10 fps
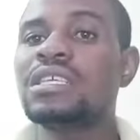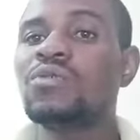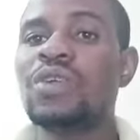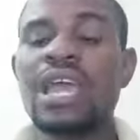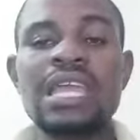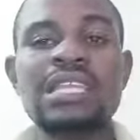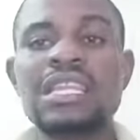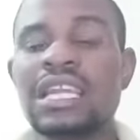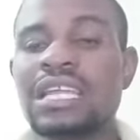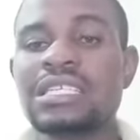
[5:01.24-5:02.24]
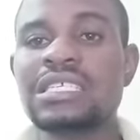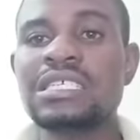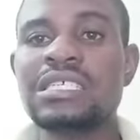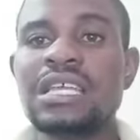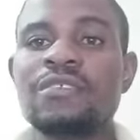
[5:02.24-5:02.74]
we are in the rain
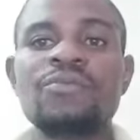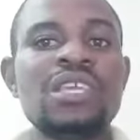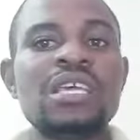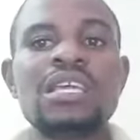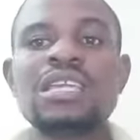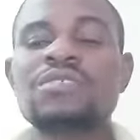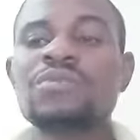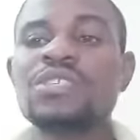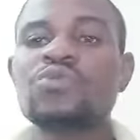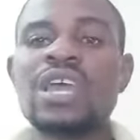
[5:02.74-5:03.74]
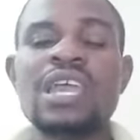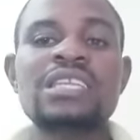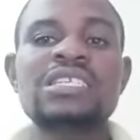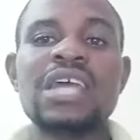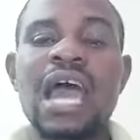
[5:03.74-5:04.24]
season, it means we are
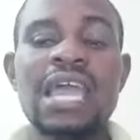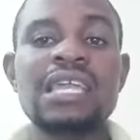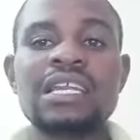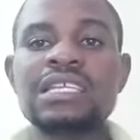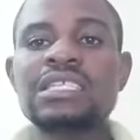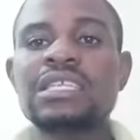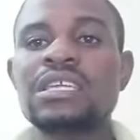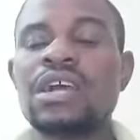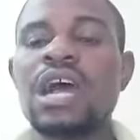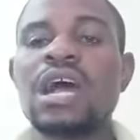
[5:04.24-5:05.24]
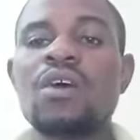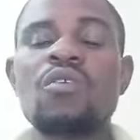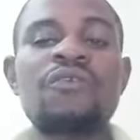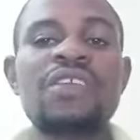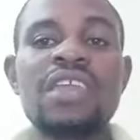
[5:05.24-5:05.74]
at high risk
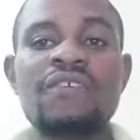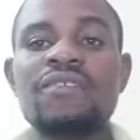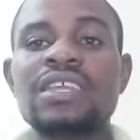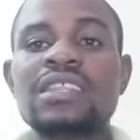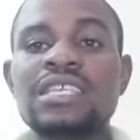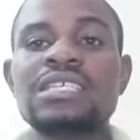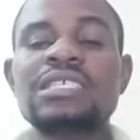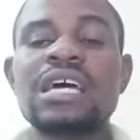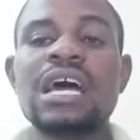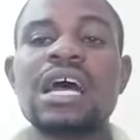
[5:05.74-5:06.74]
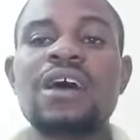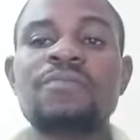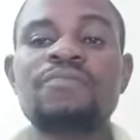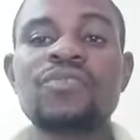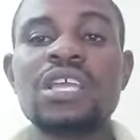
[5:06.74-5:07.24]
of having this
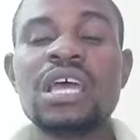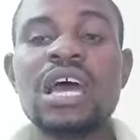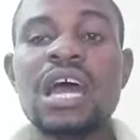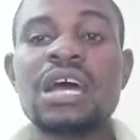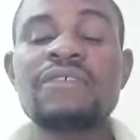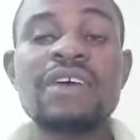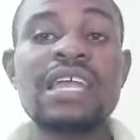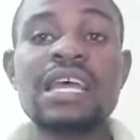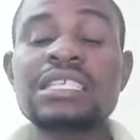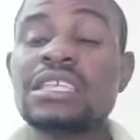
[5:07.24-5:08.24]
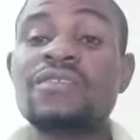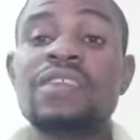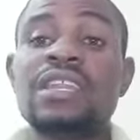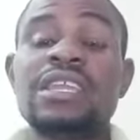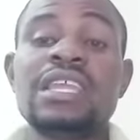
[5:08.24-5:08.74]
virus
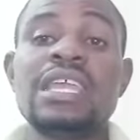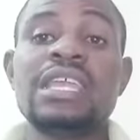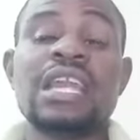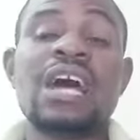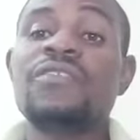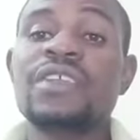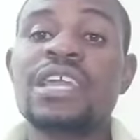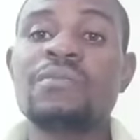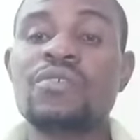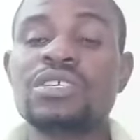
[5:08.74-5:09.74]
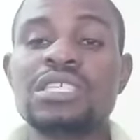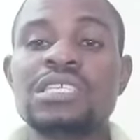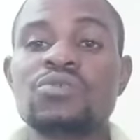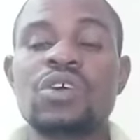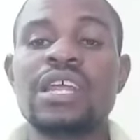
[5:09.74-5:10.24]
even here in Africa, because
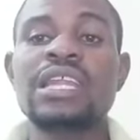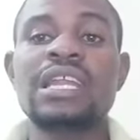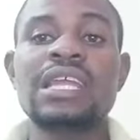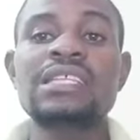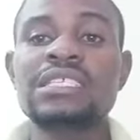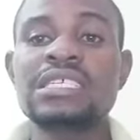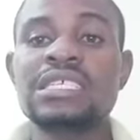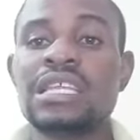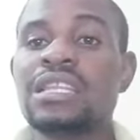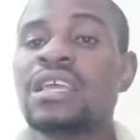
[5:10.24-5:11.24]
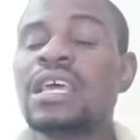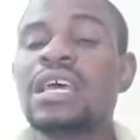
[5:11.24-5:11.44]
it's already rain season.